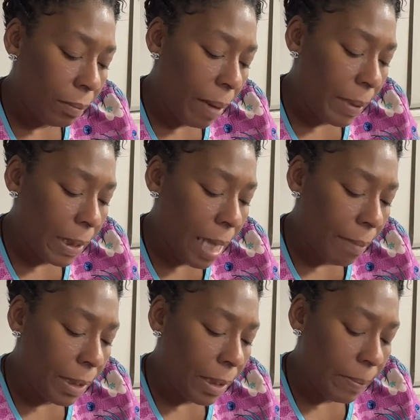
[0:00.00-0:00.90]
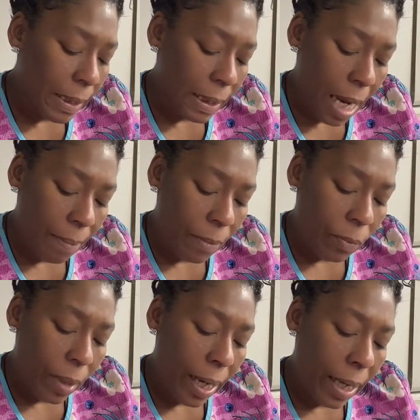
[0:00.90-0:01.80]
Maybe time to spend time
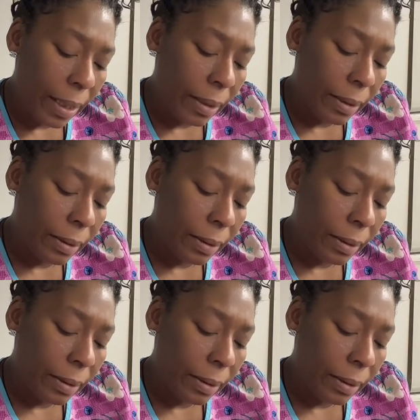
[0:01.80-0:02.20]
away.